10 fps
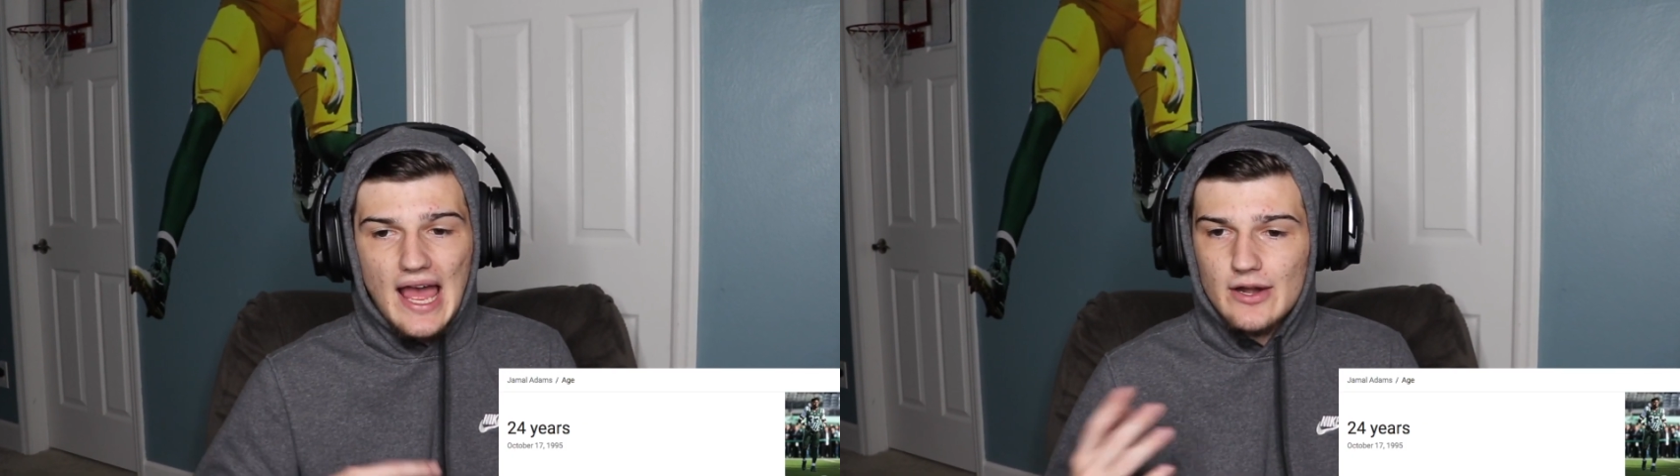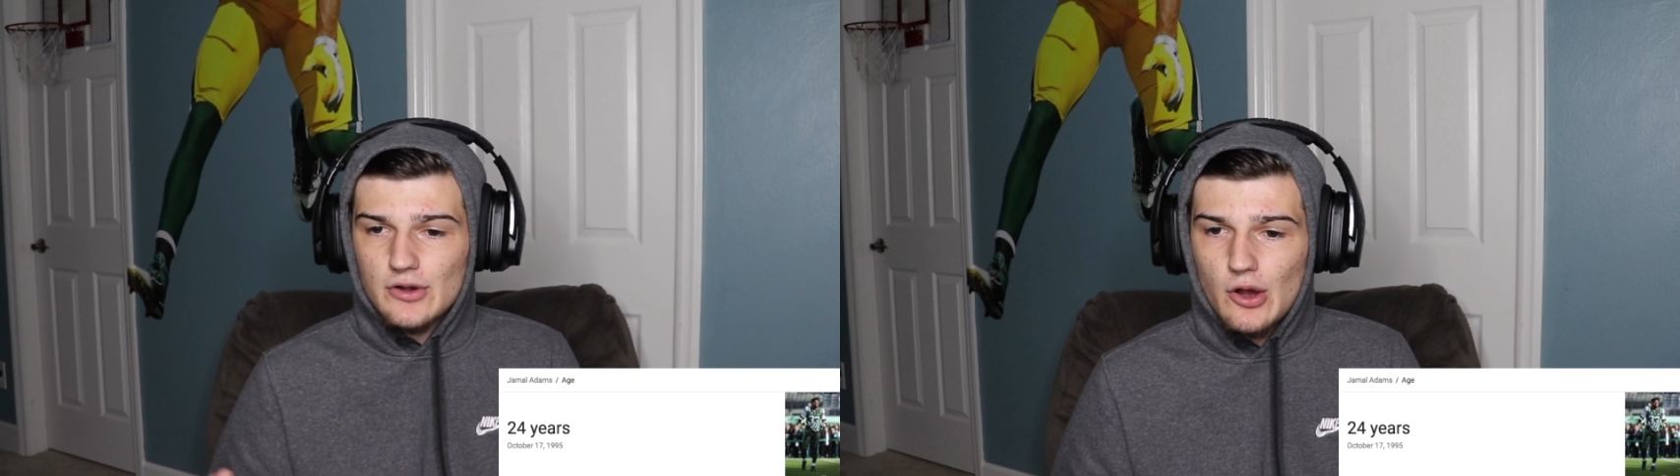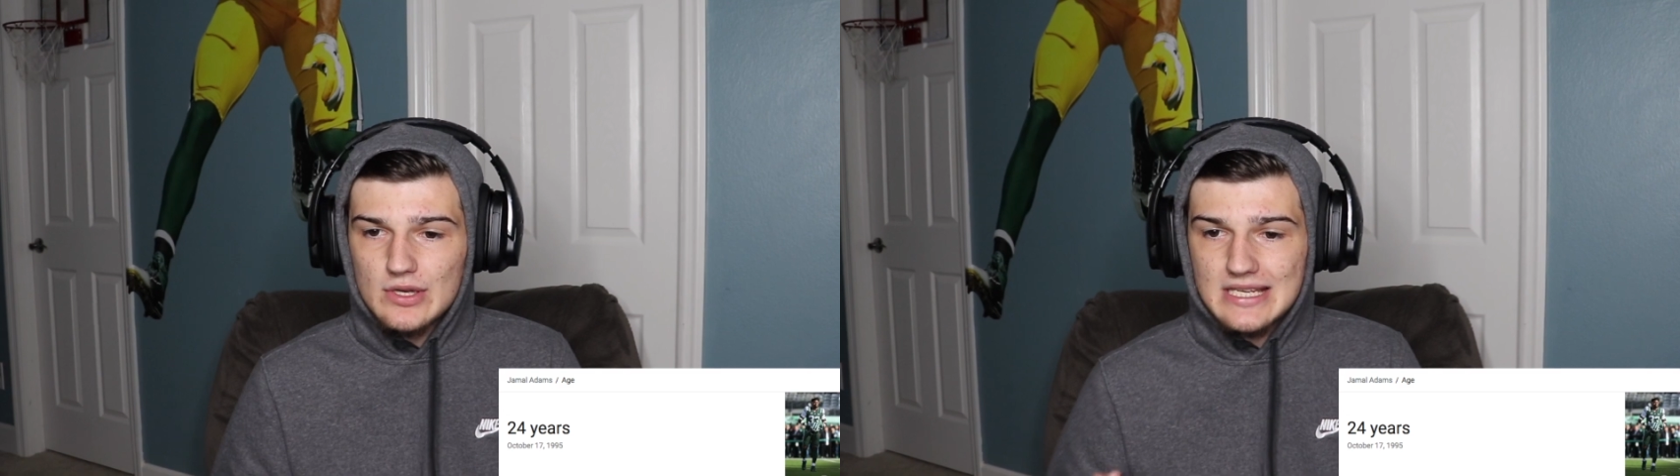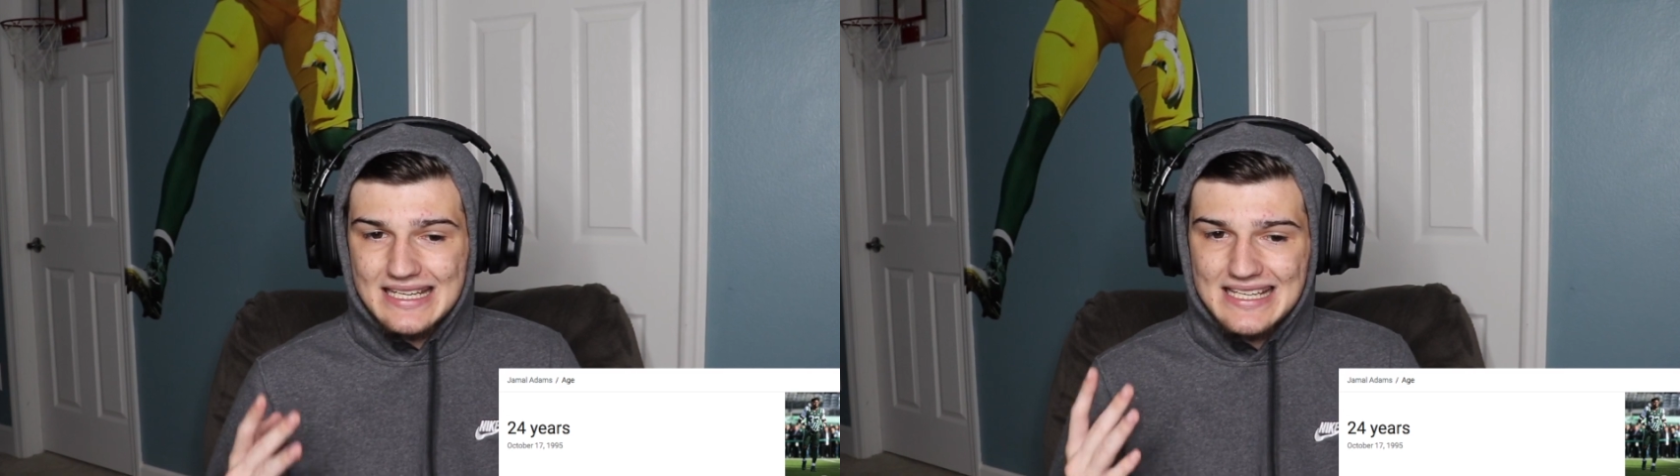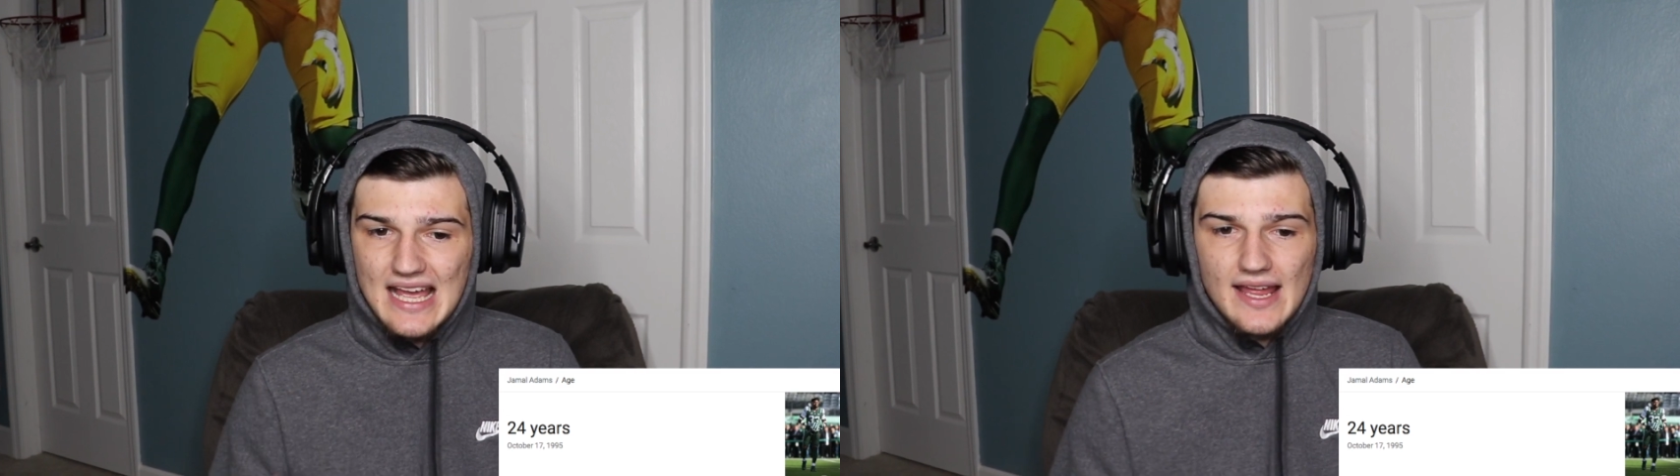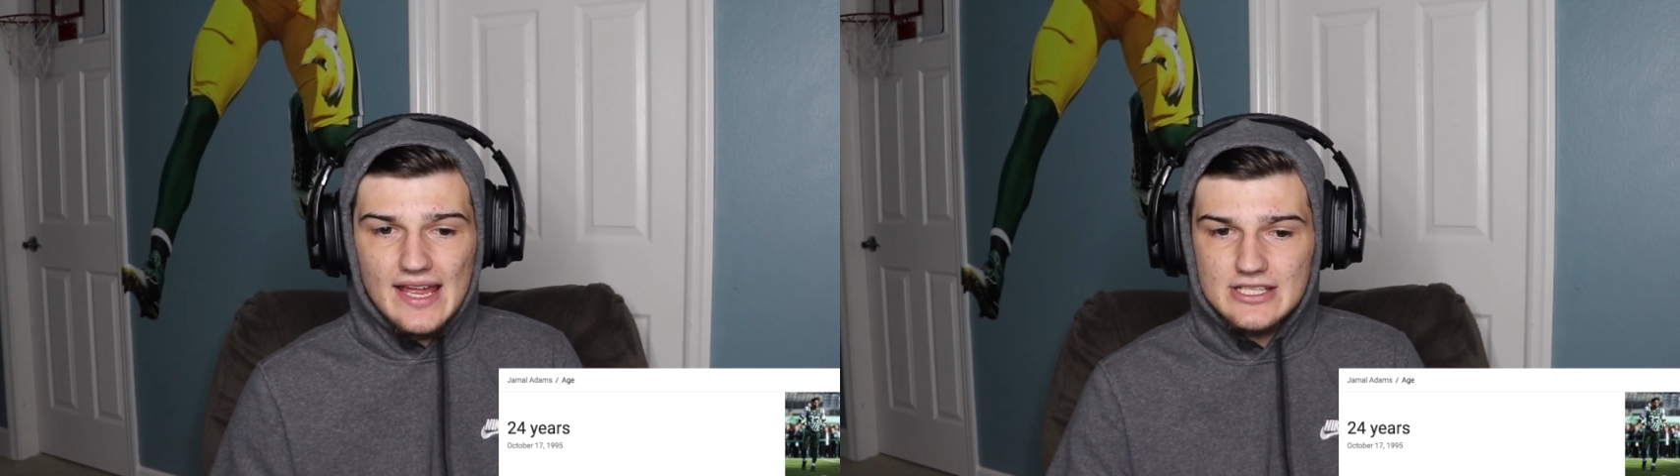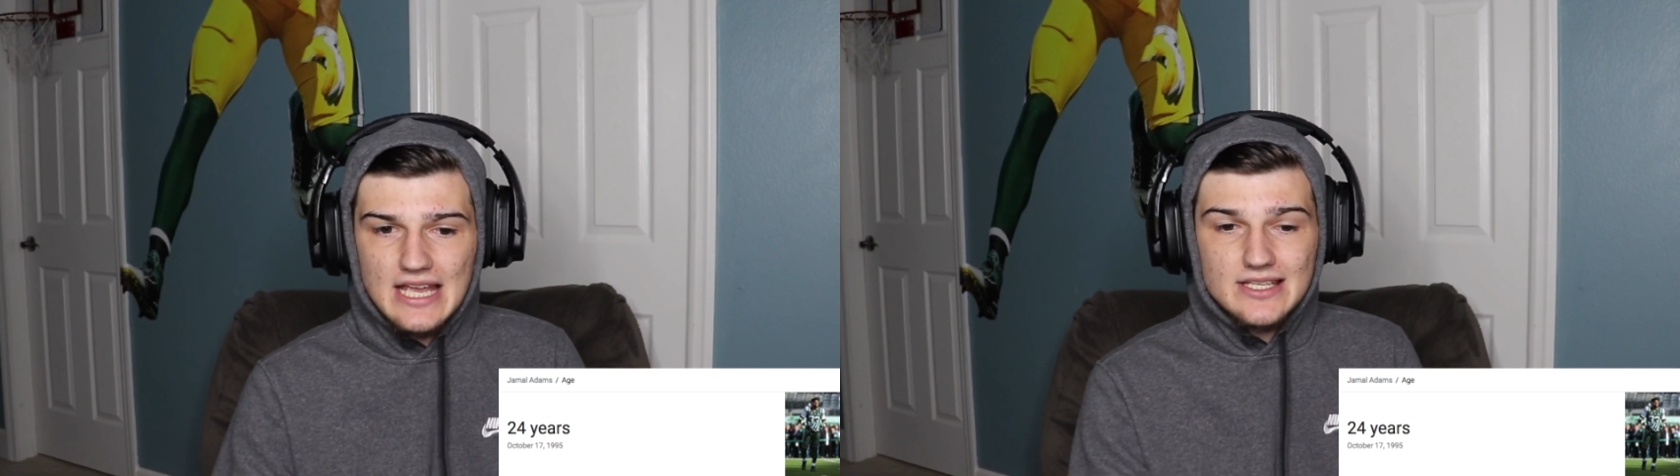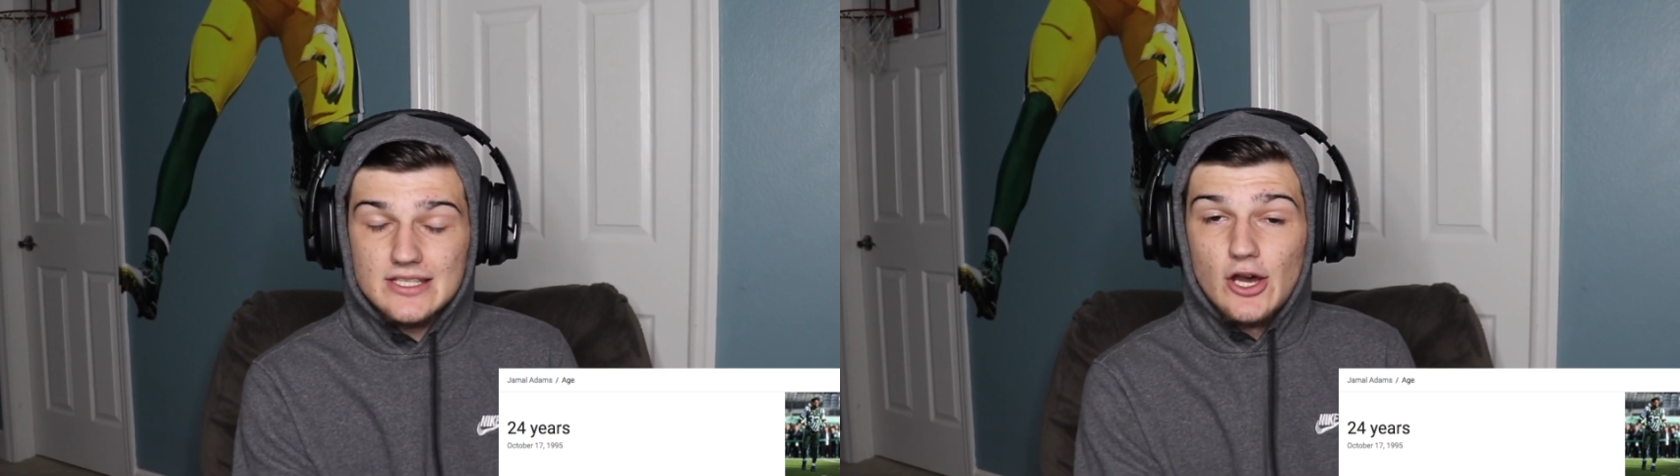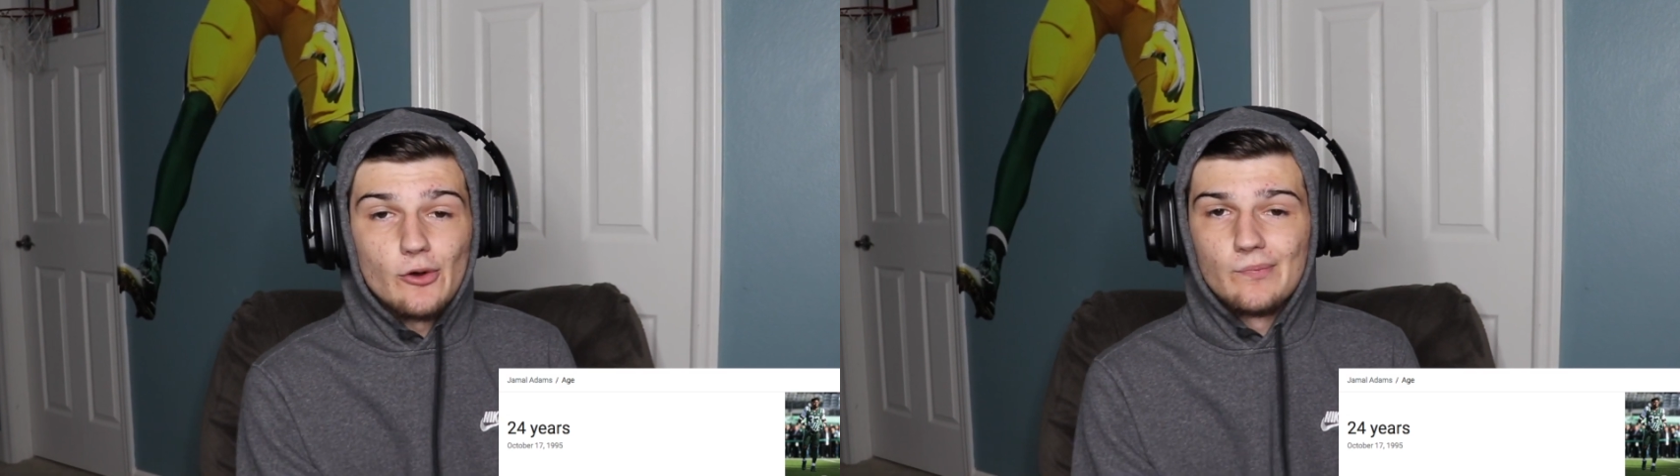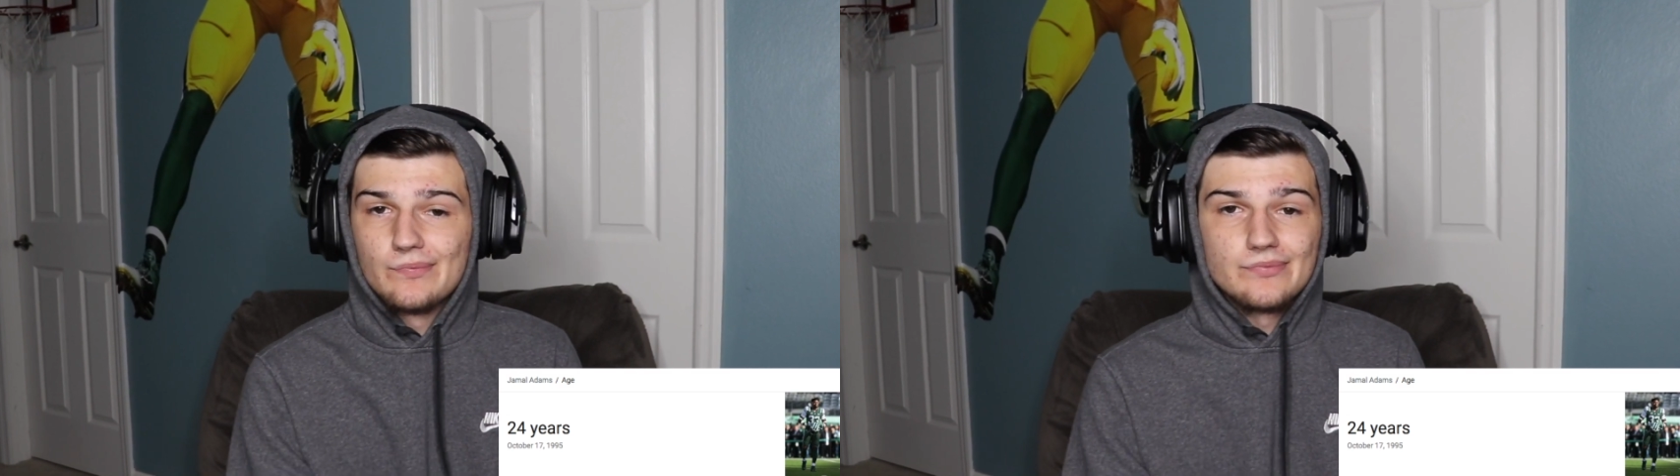I don't know his exact age. I just
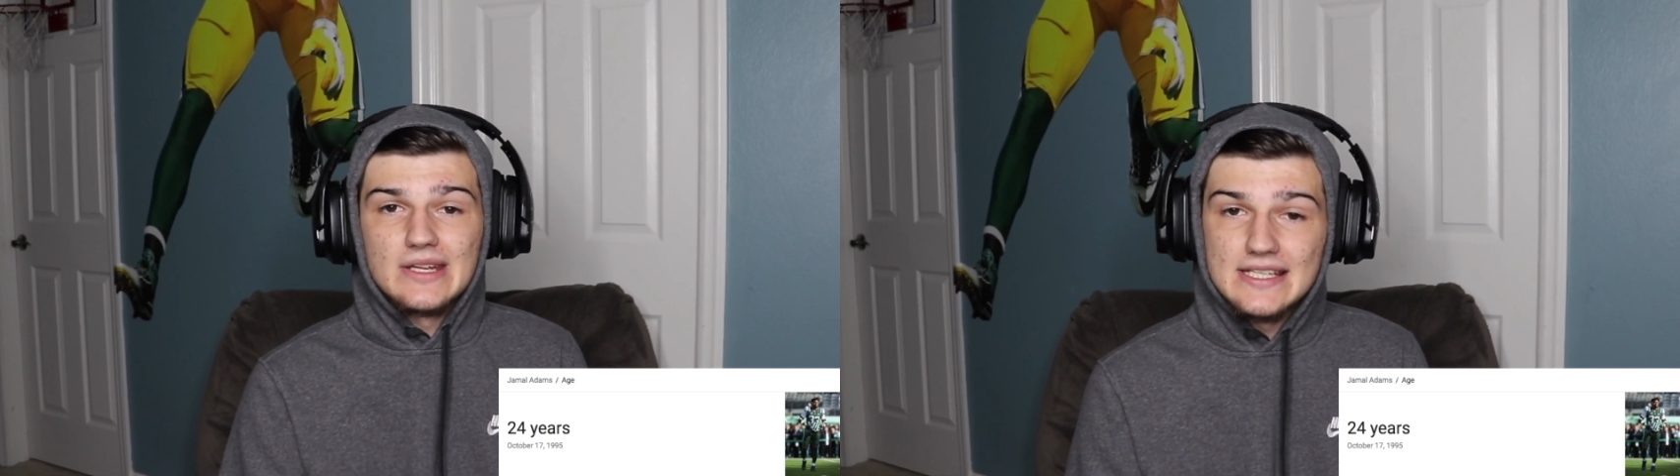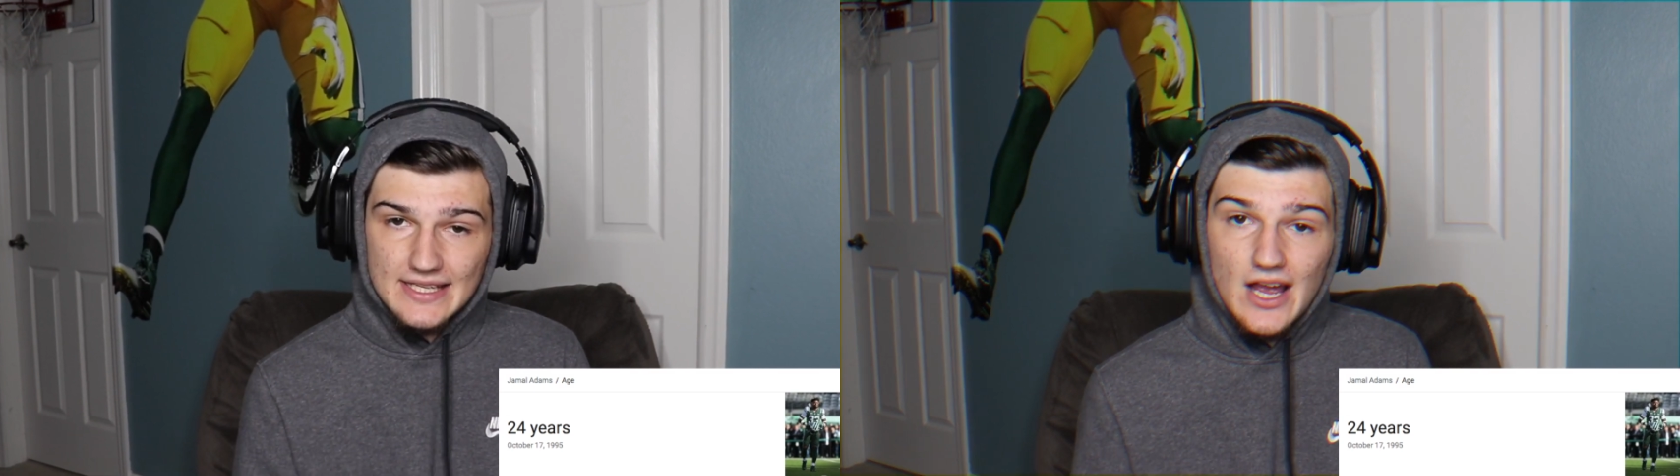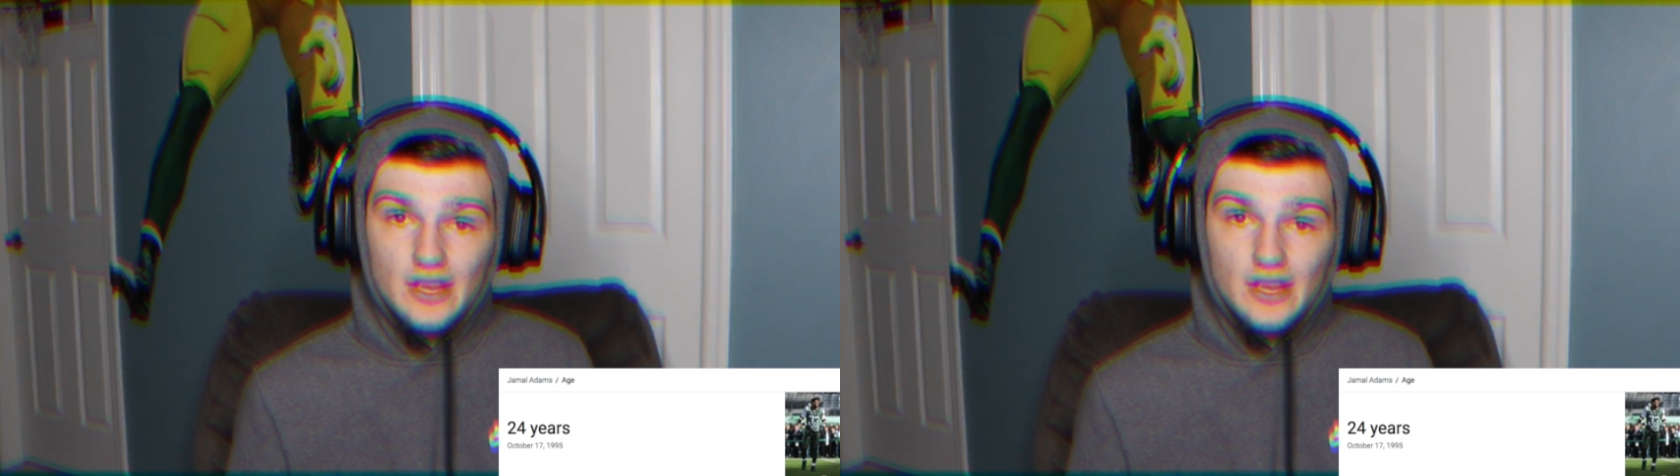know He's the